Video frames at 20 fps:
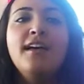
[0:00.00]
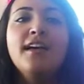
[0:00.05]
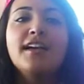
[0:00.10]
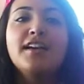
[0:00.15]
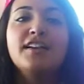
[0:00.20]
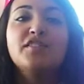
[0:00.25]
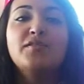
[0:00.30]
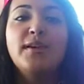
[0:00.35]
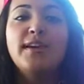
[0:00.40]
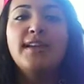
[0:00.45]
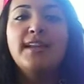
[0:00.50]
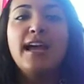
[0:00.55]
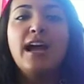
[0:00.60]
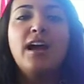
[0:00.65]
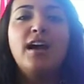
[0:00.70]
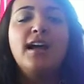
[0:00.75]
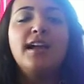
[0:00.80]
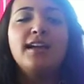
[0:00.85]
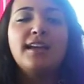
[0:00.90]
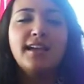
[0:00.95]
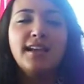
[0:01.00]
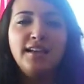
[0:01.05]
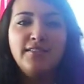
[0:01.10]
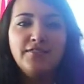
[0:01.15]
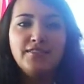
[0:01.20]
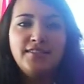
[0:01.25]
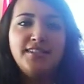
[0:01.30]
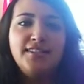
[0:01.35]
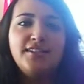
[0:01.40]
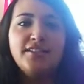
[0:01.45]
because right now I kind of have
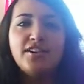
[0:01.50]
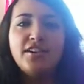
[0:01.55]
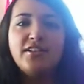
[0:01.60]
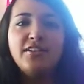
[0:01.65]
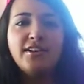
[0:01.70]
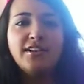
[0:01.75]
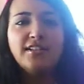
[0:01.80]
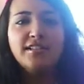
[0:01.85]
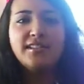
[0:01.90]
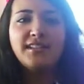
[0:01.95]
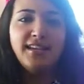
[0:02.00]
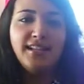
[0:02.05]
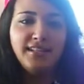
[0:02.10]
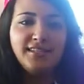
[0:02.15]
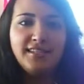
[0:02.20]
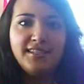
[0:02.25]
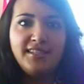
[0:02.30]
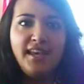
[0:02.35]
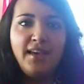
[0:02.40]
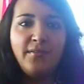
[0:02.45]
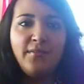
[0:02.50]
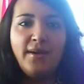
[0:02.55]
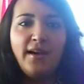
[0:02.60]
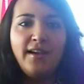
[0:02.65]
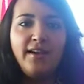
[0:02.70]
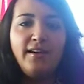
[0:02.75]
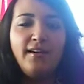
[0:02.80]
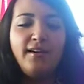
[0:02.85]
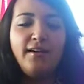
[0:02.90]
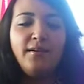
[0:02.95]
a stereo, and I just kind of set
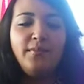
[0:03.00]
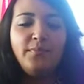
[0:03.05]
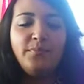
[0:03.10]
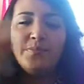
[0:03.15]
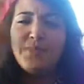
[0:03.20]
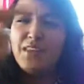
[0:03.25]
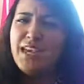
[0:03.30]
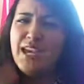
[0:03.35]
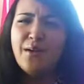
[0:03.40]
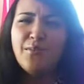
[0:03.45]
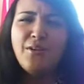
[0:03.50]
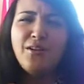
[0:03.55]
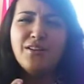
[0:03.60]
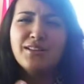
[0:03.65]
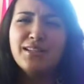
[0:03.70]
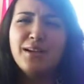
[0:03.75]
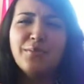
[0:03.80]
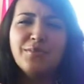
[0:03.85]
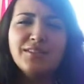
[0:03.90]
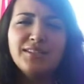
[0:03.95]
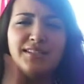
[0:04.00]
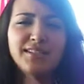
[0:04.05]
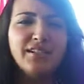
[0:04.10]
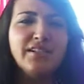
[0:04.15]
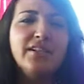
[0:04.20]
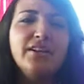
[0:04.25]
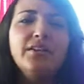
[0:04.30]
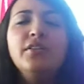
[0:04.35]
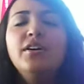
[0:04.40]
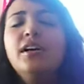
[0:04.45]
my um, camera on top of the
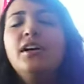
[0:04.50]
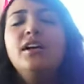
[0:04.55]
stereo.